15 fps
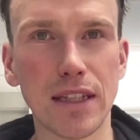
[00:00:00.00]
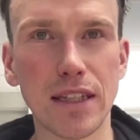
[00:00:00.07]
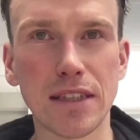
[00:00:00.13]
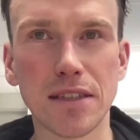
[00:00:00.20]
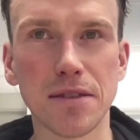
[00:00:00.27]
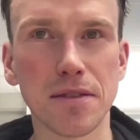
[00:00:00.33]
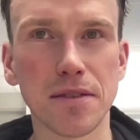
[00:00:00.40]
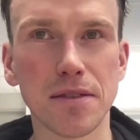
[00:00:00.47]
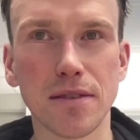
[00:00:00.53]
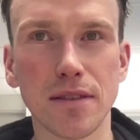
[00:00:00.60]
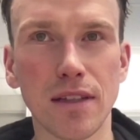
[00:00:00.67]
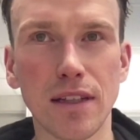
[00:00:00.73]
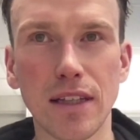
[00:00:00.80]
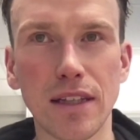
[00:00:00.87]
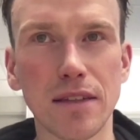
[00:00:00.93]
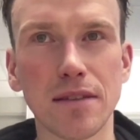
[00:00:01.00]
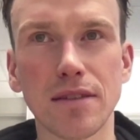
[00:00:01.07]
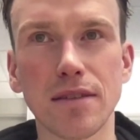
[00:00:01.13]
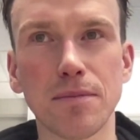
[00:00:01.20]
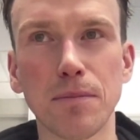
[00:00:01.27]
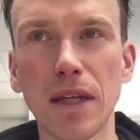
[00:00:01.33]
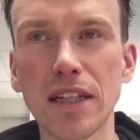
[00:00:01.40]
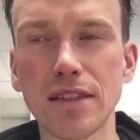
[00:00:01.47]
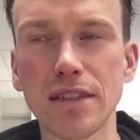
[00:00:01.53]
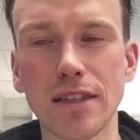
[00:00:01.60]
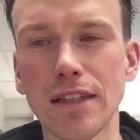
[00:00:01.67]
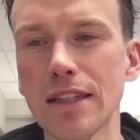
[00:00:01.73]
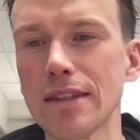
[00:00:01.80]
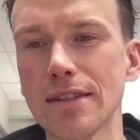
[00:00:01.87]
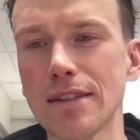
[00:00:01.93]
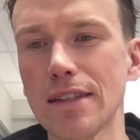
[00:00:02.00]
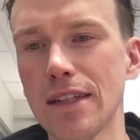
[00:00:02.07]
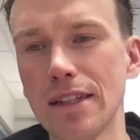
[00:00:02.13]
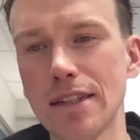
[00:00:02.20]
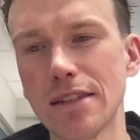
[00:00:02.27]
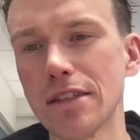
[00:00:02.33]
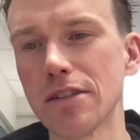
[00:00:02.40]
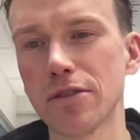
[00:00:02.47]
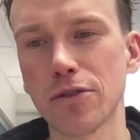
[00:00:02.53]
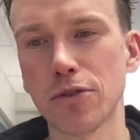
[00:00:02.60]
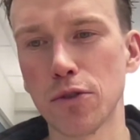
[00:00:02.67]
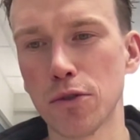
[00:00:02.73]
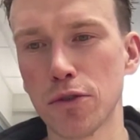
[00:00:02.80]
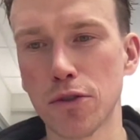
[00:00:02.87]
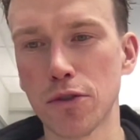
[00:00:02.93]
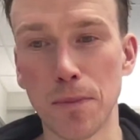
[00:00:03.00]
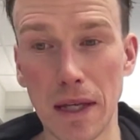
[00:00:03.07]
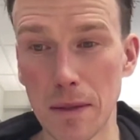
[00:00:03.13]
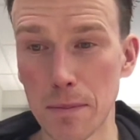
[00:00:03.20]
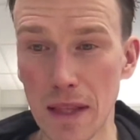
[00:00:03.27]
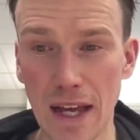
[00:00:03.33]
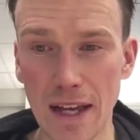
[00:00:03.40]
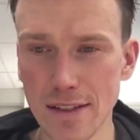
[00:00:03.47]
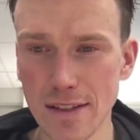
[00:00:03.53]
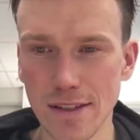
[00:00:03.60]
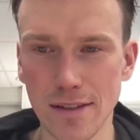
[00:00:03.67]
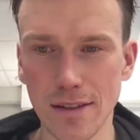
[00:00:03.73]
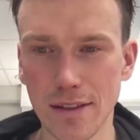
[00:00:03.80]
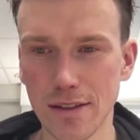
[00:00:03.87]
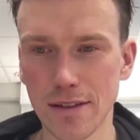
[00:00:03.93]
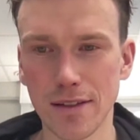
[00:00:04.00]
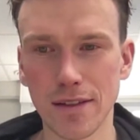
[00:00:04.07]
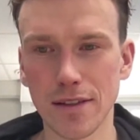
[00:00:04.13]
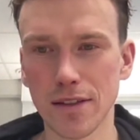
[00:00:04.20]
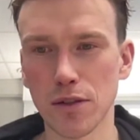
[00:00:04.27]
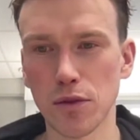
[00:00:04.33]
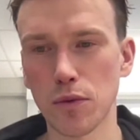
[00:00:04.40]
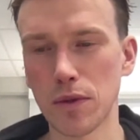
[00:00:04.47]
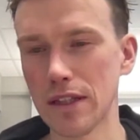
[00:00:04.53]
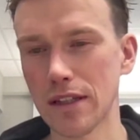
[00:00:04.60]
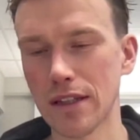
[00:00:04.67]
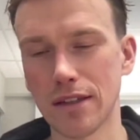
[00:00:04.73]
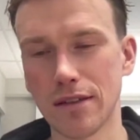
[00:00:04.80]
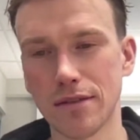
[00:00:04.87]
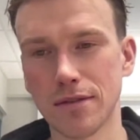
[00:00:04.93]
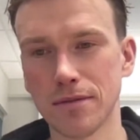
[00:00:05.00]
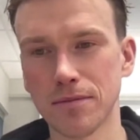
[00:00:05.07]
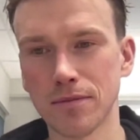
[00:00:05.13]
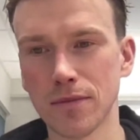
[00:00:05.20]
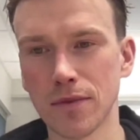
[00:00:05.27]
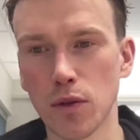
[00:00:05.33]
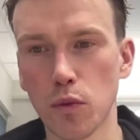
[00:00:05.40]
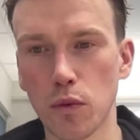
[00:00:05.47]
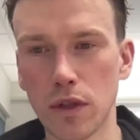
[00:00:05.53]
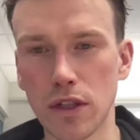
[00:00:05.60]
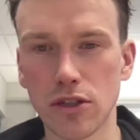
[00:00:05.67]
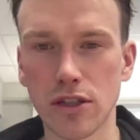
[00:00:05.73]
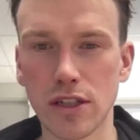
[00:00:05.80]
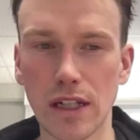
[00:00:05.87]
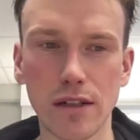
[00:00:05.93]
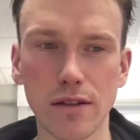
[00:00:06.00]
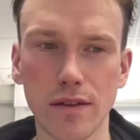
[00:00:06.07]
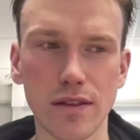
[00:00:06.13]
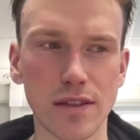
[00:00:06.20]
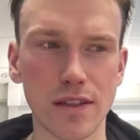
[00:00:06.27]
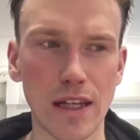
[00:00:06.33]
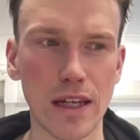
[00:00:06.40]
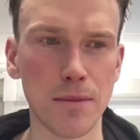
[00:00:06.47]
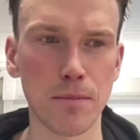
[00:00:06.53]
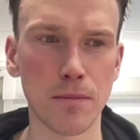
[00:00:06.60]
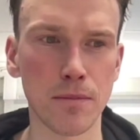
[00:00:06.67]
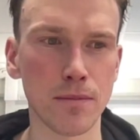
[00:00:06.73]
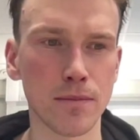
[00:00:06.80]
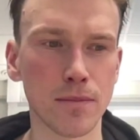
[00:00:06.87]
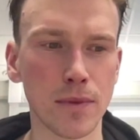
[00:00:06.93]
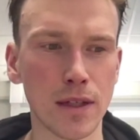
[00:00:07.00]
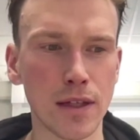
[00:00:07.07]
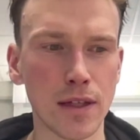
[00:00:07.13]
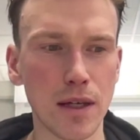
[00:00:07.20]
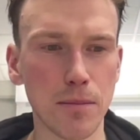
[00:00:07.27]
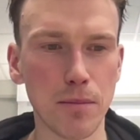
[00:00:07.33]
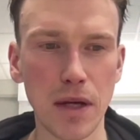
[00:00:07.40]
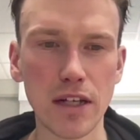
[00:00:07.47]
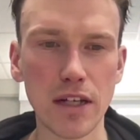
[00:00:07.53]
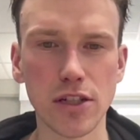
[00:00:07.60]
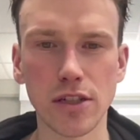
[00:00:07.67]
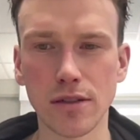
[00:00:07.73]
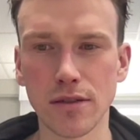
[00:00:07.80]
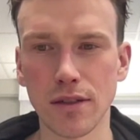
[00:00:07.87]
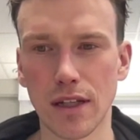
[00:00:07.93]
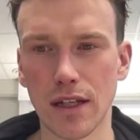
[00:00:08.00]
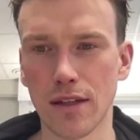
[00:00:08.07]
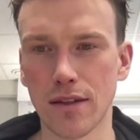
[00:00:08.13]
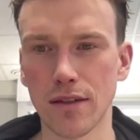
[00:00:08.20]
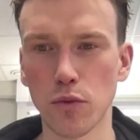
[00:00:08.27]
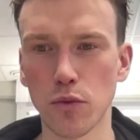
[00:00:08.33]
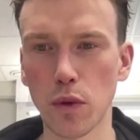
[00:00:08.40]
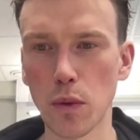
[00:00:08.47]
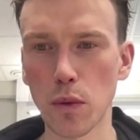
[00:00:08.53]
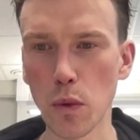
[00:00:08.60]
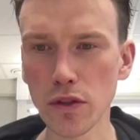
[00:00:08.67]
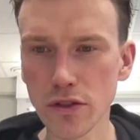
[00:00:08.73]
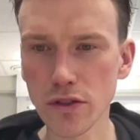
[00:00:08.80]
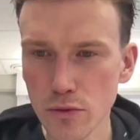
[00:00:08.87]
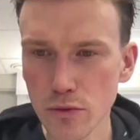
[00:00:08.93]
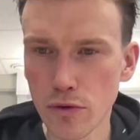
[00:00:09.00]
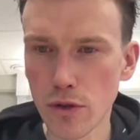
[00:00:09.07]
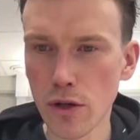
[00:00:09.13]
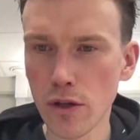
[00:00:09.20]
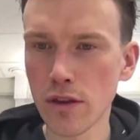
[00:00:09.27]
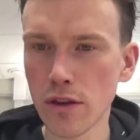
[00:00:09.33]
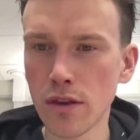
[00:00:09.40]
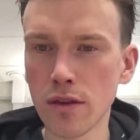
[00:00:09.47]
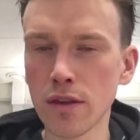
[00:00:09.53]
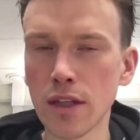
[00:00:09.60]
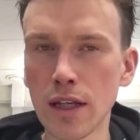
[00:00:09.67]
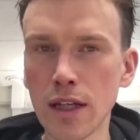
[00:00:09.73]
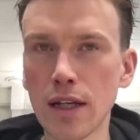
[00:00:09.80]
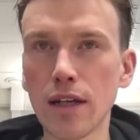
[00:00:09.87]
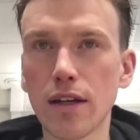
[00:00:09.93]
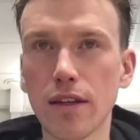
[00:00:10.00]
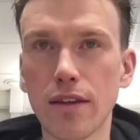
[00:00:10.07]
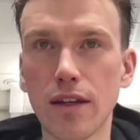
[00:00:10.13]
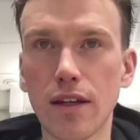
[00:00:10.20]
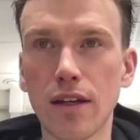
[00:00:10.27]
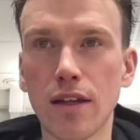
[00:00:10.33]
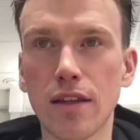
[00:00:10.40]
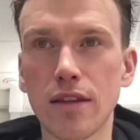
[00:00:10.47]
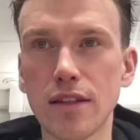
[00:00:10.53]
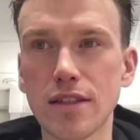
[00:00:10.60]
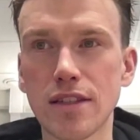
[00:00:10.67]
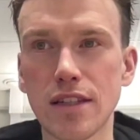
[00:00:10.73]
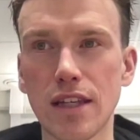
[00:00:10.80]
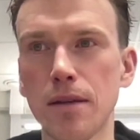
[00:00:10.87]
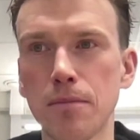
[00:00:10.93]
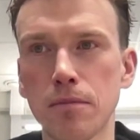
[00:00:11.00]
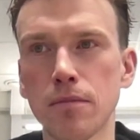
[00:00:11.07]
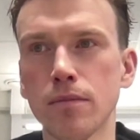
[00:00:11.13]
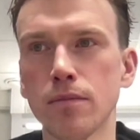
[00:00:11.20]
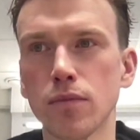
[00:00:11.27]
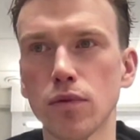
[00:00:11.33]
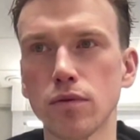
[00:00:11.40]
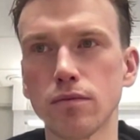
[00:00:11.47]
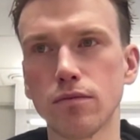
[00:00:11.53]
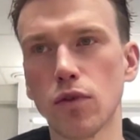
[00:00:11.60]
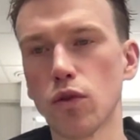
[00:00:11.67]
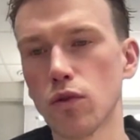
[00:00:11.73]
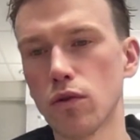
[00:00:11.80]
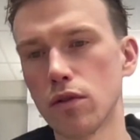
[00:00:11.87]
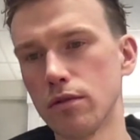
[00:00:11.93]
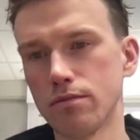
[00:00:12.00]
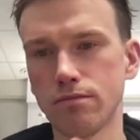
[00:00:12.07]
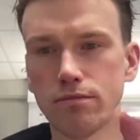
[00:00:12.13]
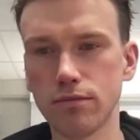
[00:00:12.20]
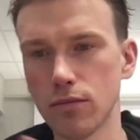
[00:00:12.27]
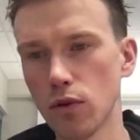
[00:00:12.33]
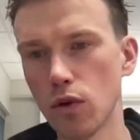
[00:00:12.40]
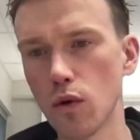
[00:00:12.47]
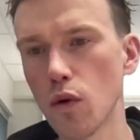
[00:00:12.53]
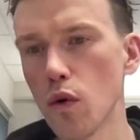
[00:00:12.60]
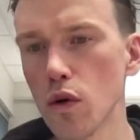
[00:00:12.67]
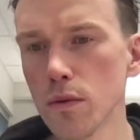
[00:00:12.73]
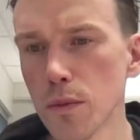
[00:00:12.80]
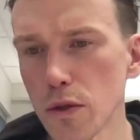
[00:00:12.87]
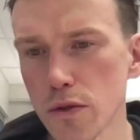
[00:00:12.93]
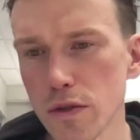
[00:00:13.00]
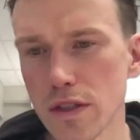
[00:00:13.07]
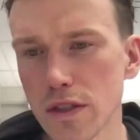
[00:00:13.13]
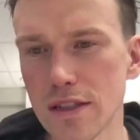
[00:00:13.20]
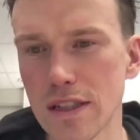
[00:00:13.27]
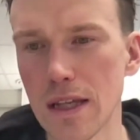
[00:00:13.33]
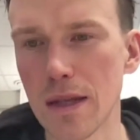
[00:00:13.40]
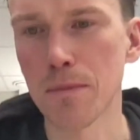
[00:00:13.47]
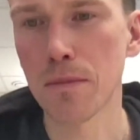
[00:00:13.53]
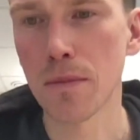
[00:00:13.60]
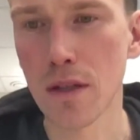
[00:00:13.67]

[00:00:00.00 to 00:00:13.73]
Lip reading: It makes it easier to make plans. We share the same passion and we want to run the same or almost the same